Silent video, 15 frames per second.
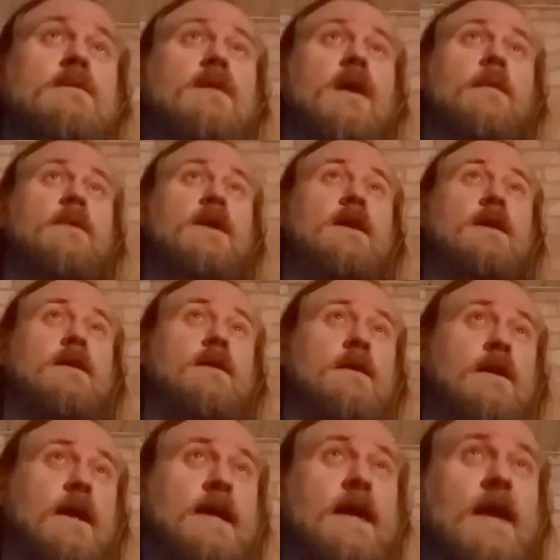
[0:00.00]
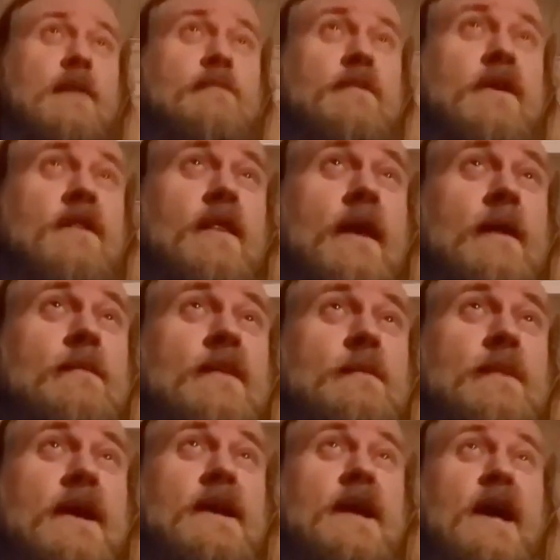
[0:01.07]
I mean, I can't claim that
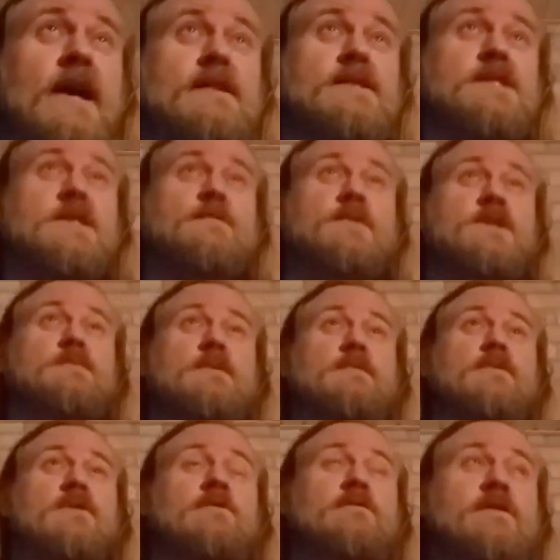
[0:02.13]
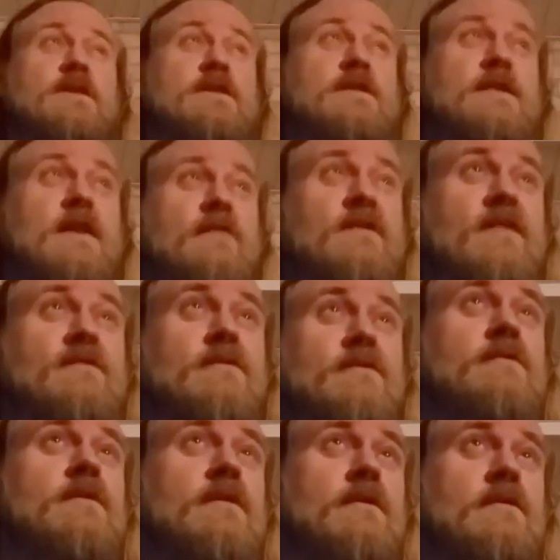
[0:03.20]
my nihilism has been perfect and that I've
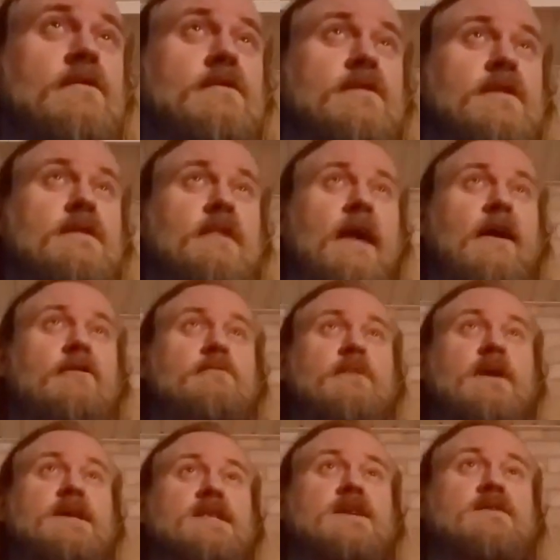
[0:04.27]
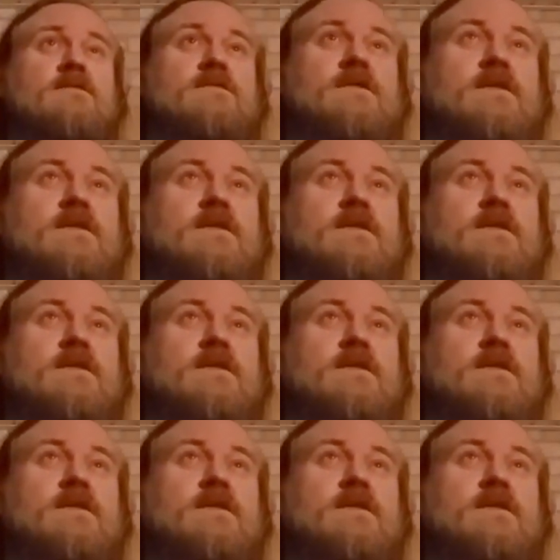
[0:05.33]
never allowed myself